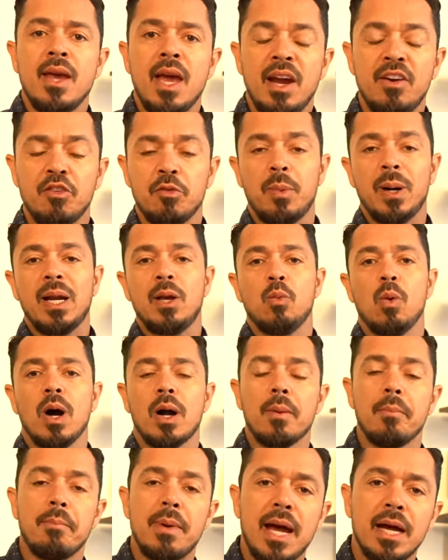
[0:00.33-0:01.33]
Hey everybody,
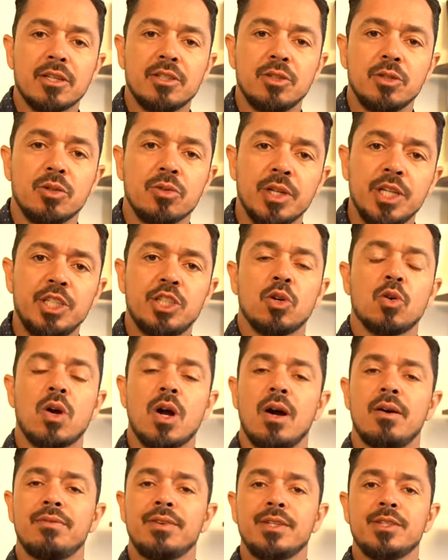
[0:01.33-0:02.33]
welcome back to Green Joe
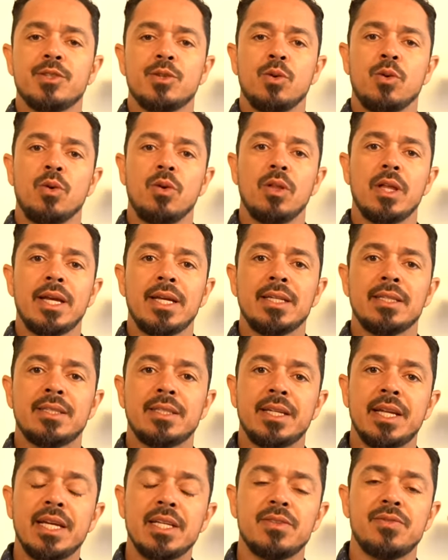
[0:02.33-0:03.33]
Coffee School. In
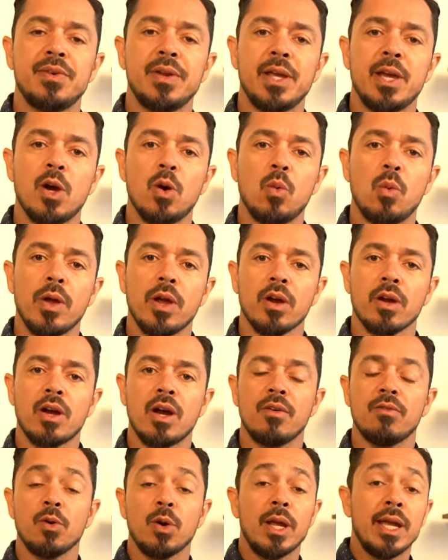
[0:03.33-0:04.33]
today's video, we are
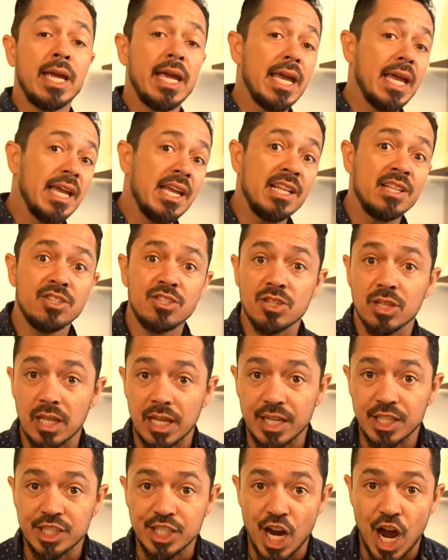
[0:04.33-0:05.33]
covering
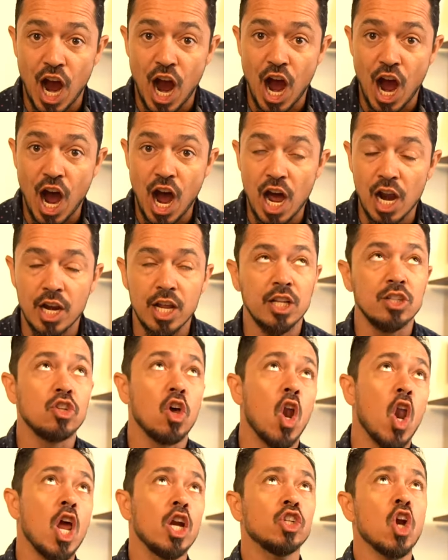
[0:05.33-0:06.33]
insulation.
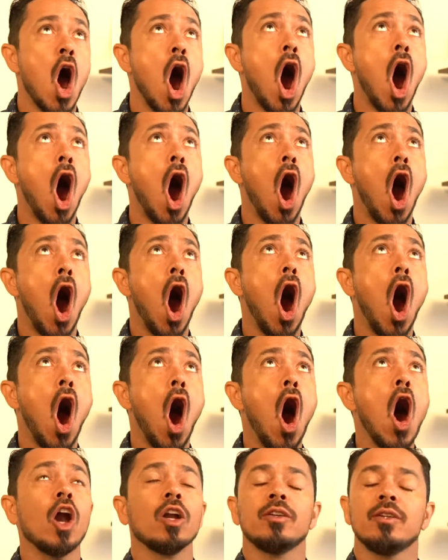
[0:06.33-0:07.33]

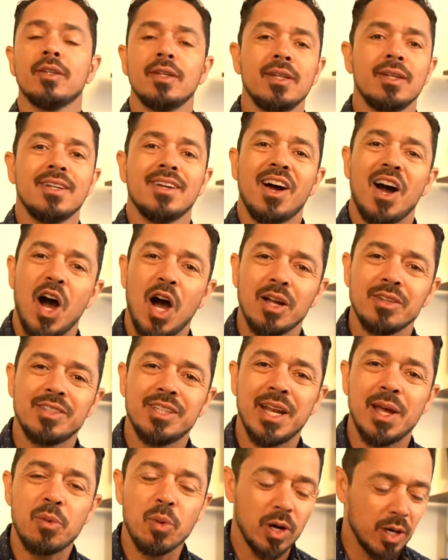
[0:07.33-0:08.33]
Insulation! Uh,
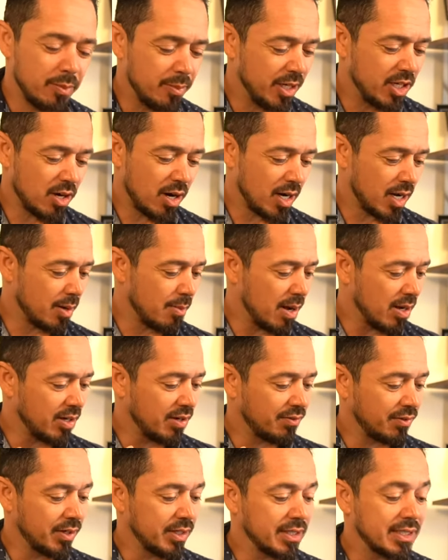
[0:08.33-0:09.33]
today we're going to be talking about
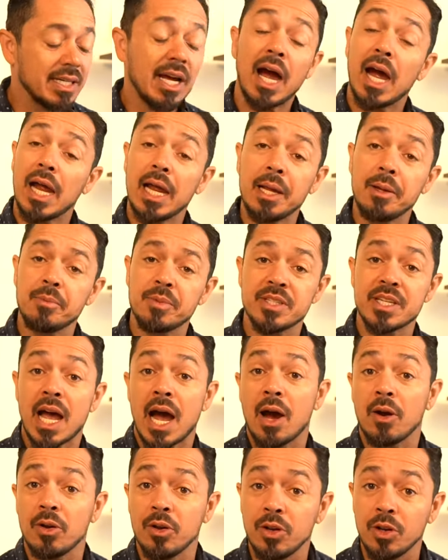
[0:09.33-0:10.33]
different types,
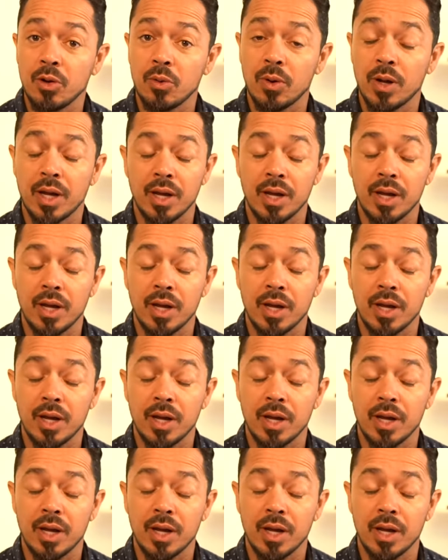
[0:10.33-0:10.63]
how to do